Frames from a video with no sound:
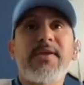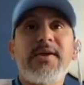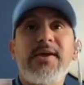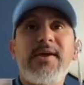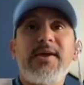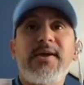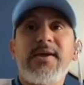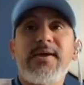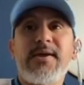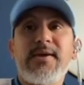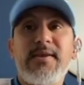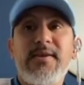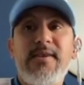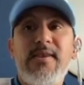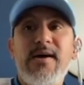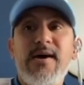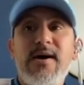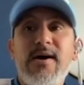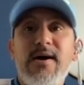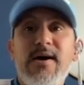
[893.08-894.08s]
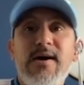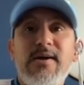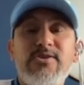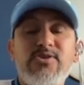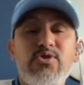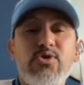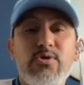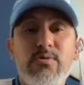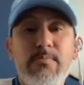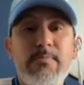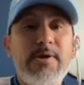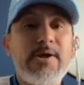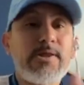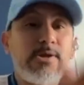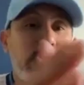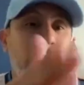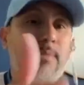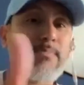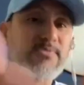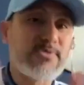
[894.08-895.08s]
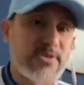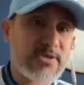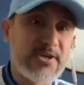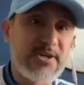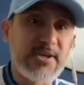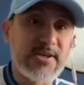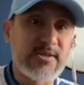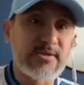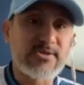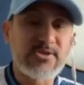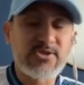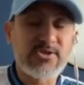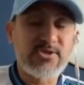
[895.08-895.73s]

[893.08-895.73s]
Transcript: and you build up skills.